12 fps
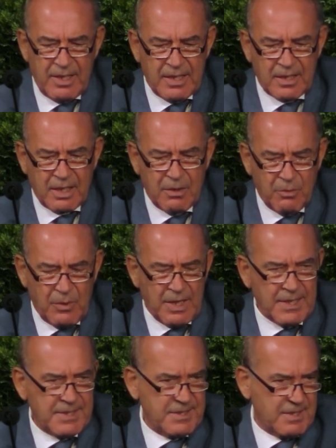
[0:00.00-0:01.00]

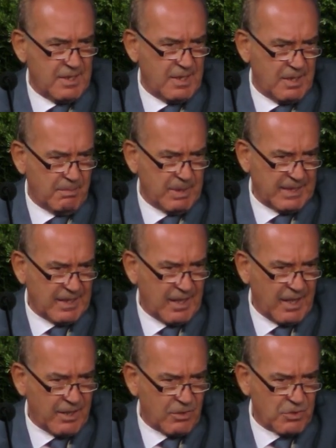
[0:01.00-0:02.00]
increased metal
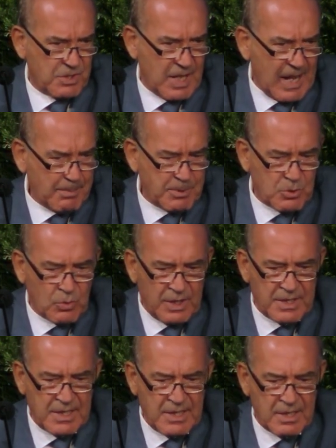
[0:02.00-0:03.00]
ions up to
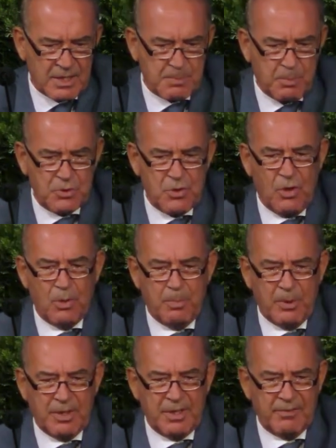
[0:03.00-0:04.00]
8 years
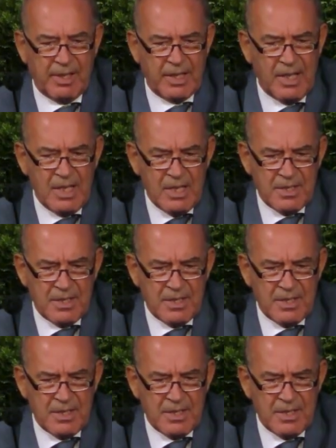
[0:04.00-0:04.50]
post-operatively.